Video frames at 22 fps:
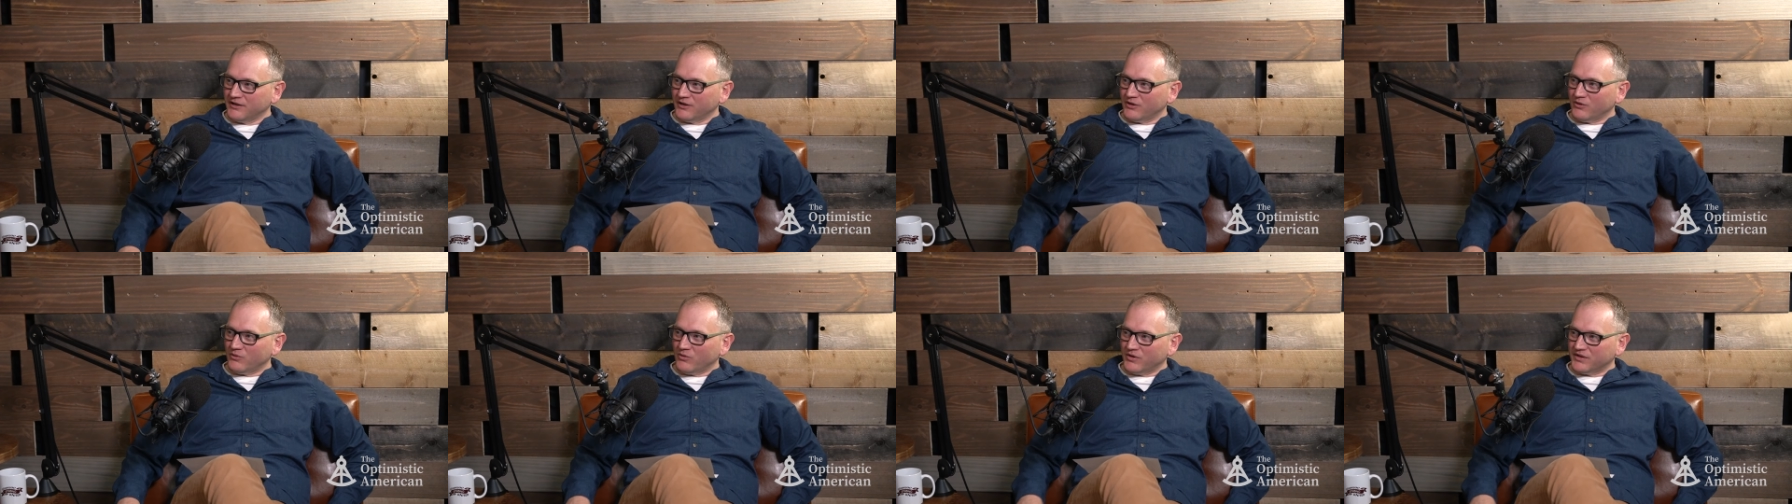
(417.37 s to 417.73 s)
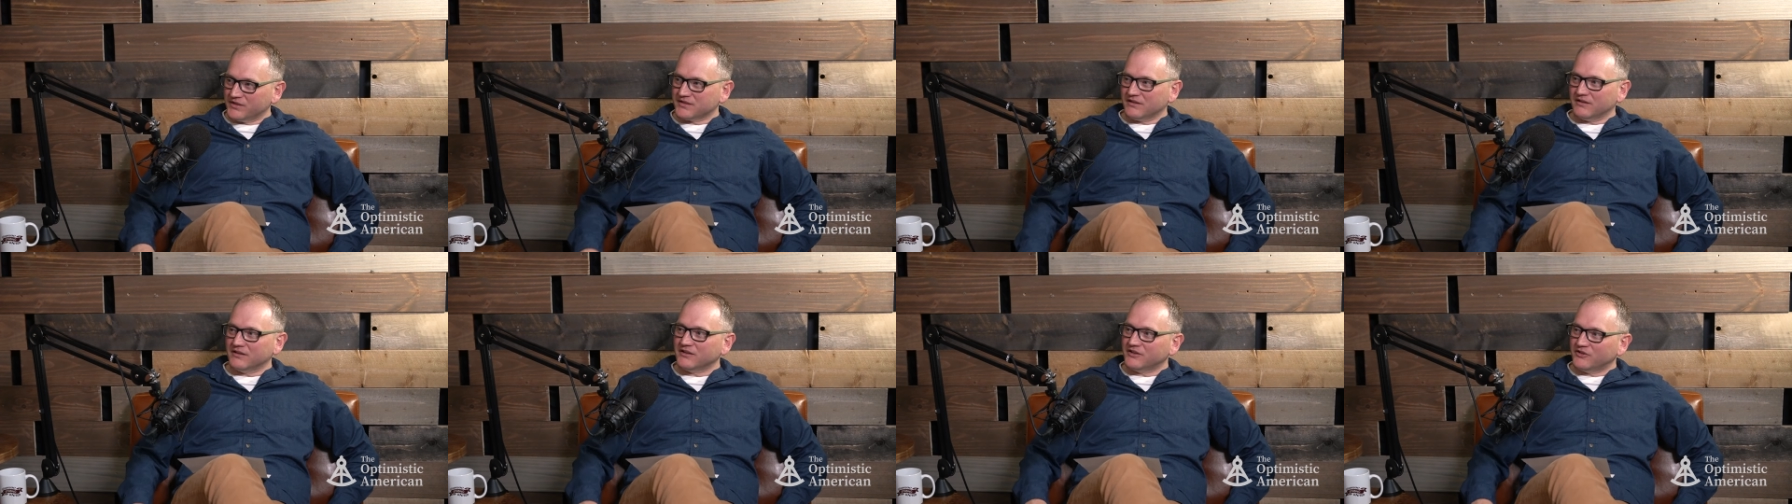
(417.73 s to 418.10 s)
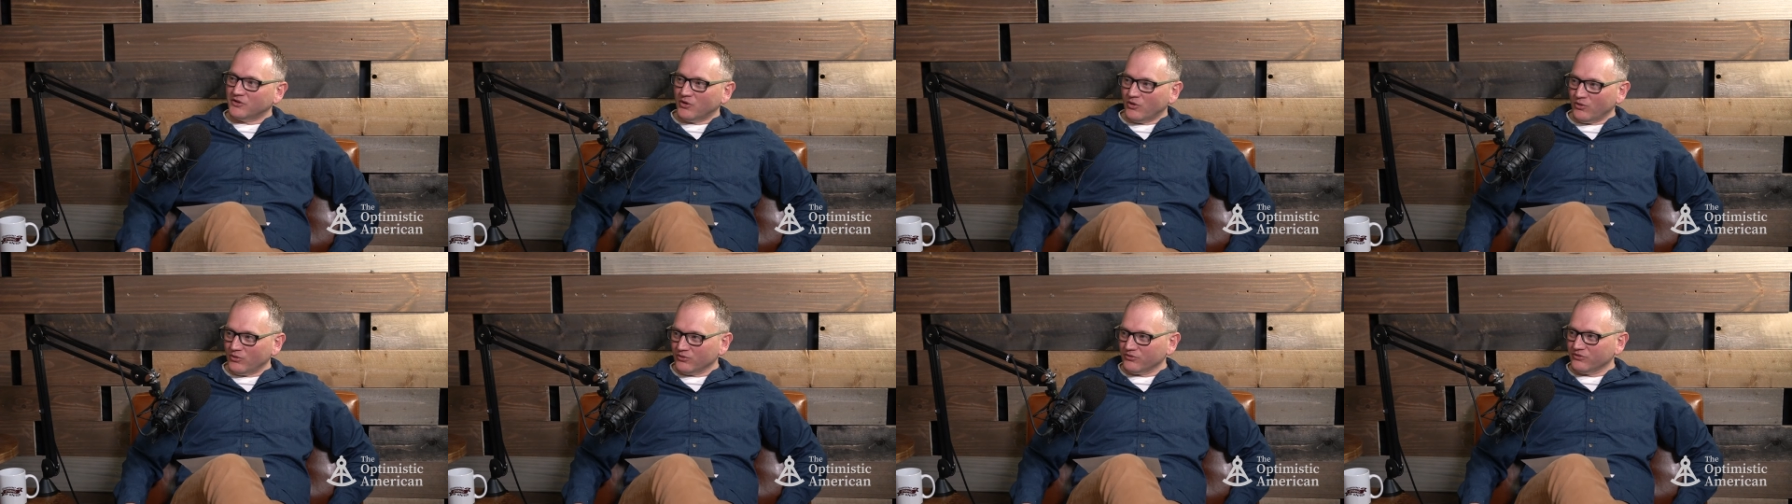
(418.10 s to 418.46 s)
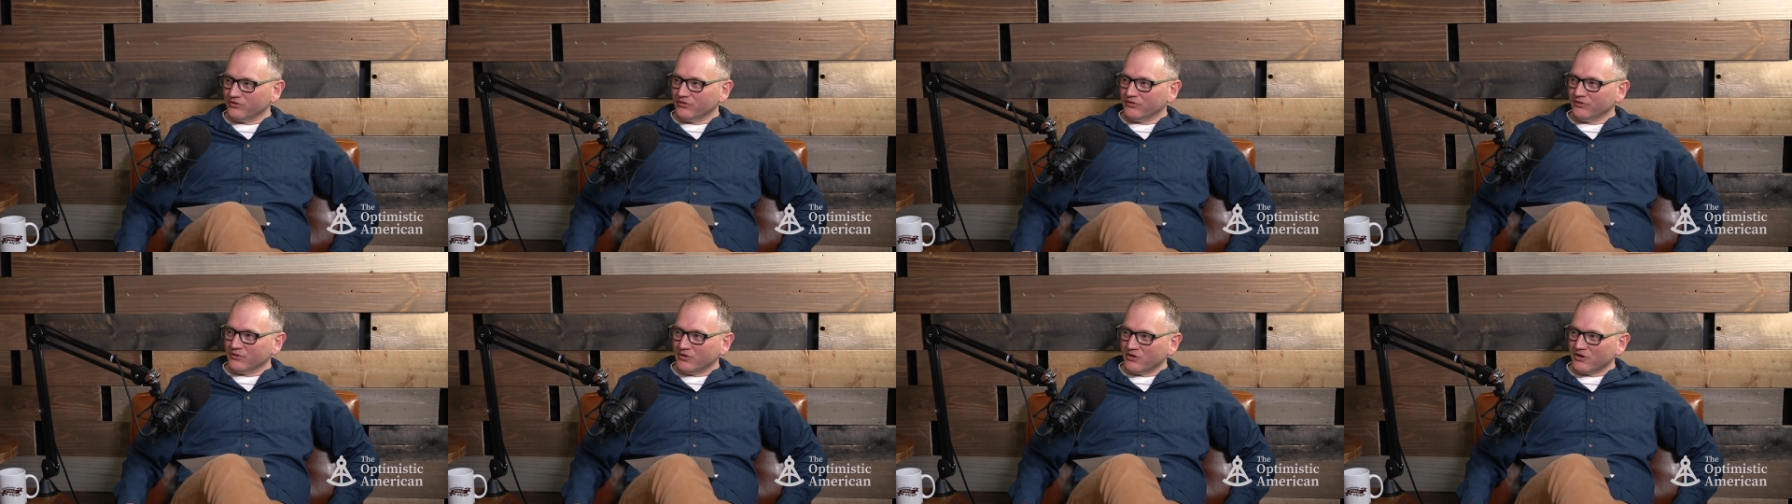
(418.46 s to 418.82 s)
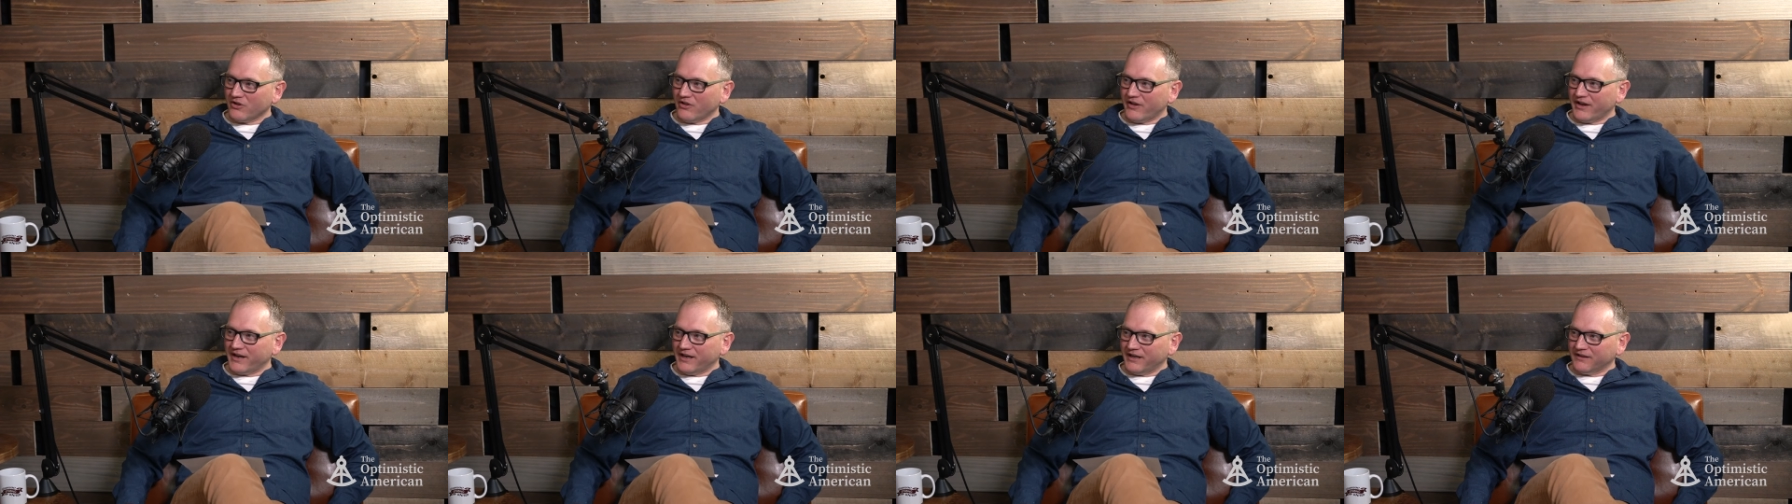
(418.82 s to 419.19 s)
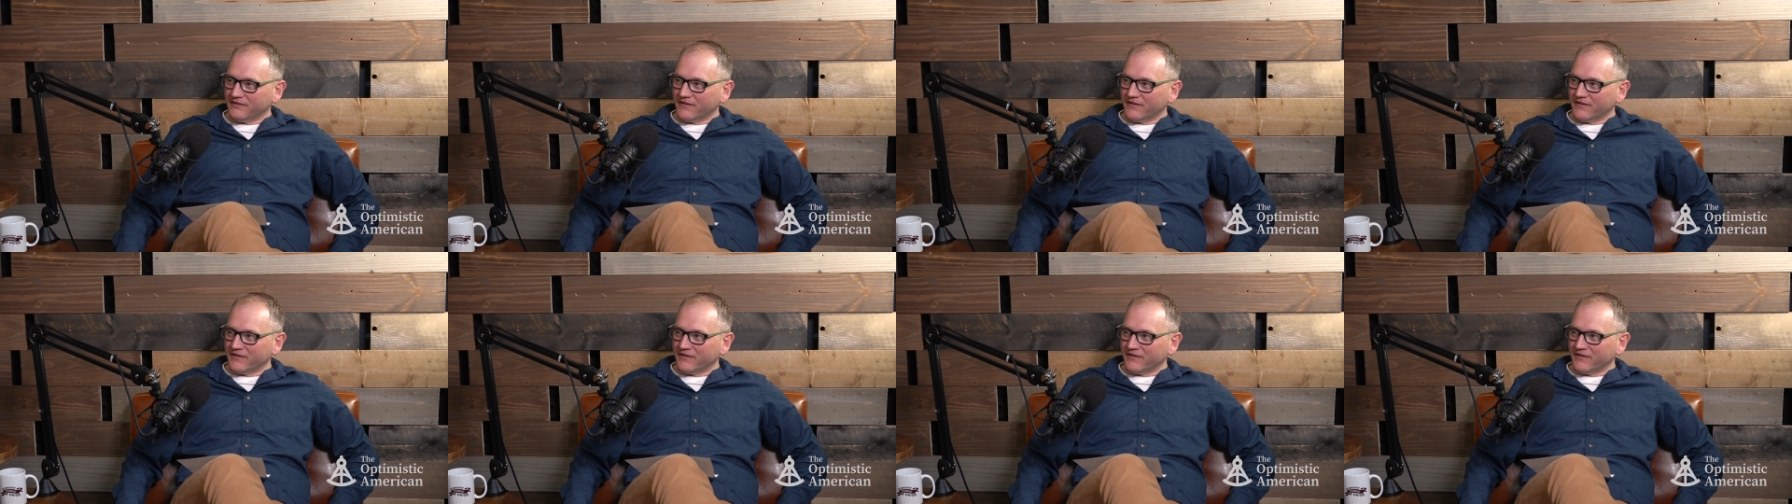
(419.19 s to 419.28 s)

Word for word: what is an adult look like.